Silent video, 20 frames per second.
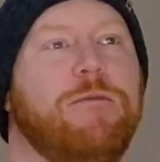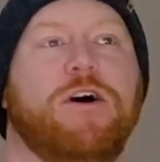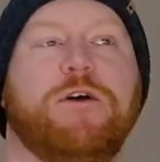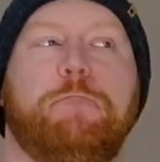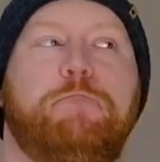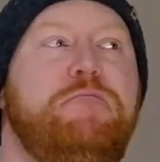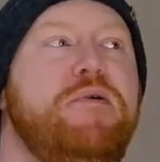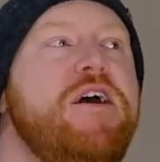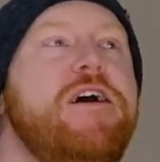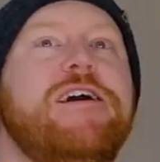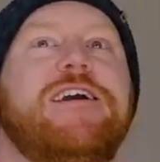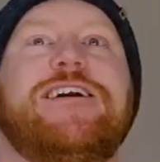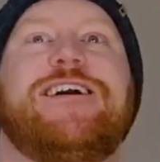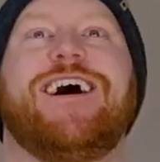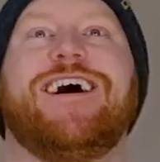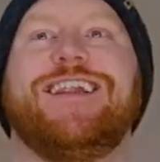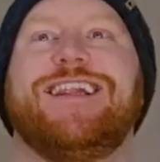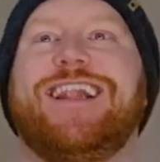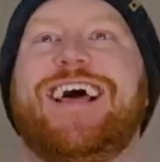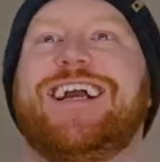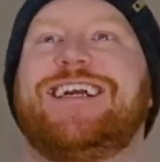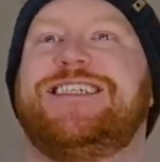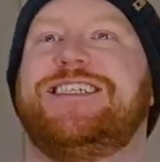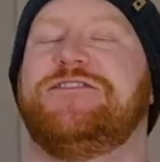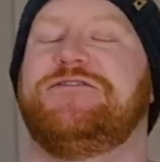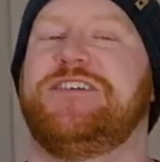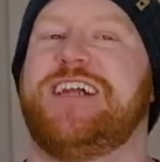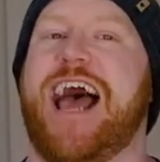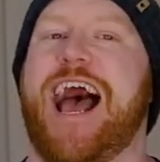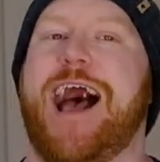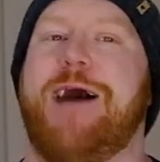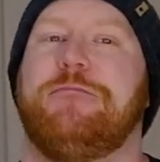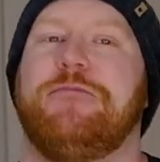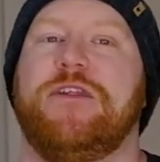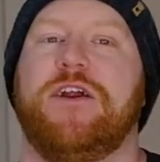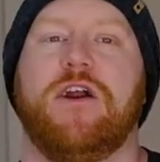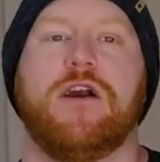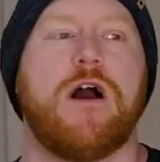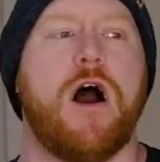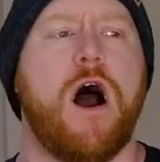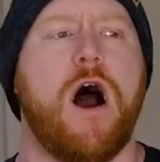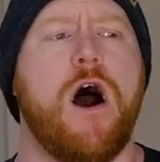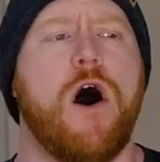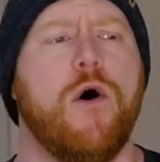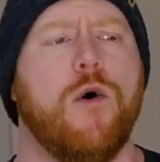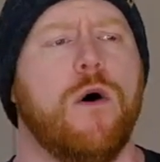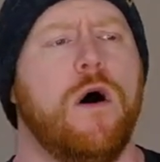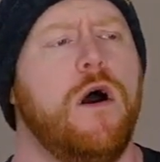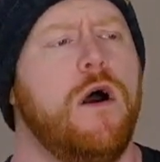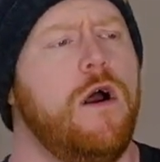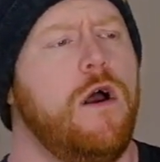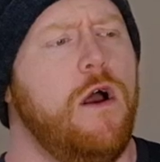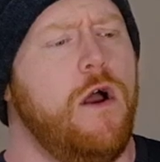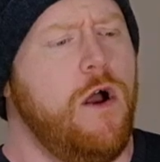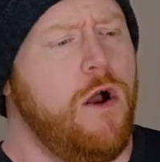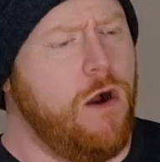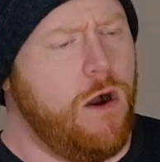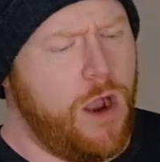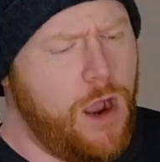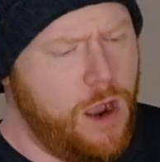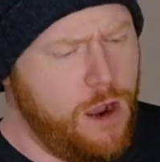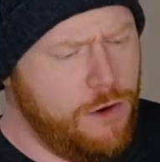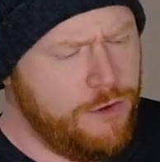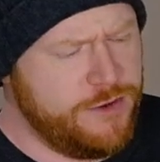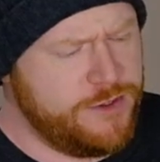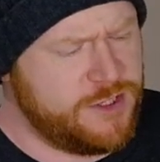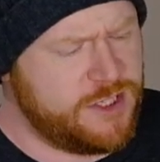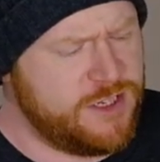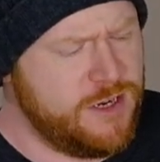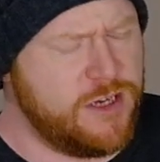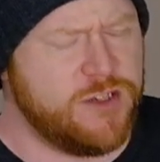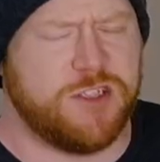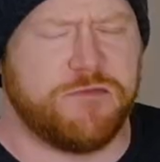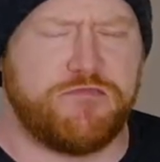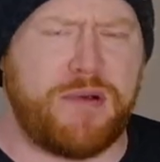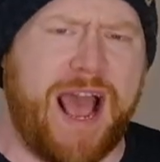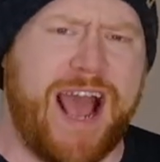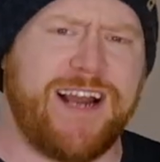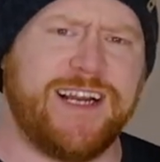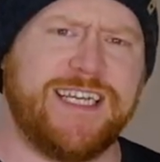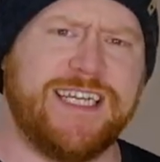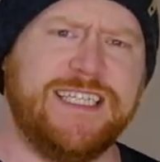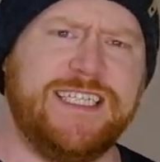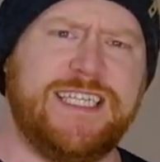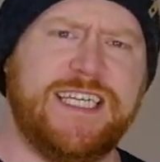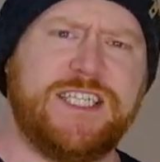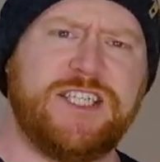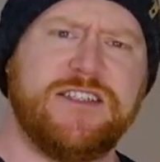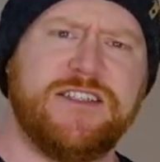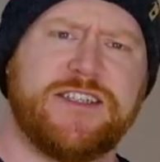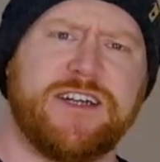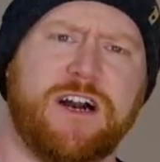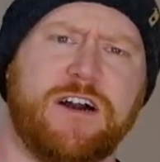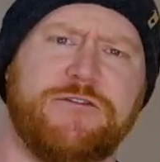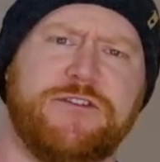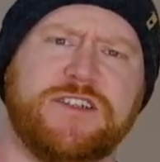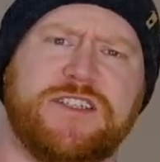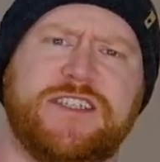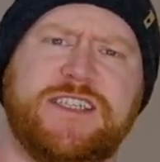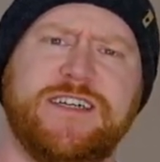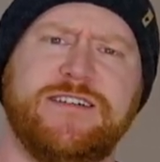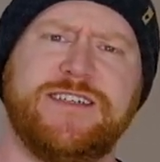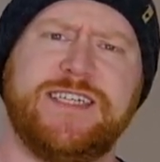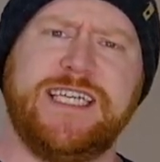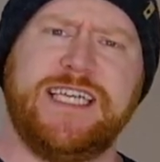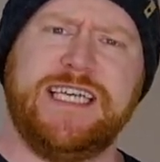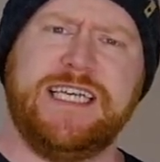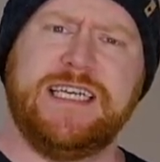a big collective nap. And they're like, oh, there's bad conditions in our facility?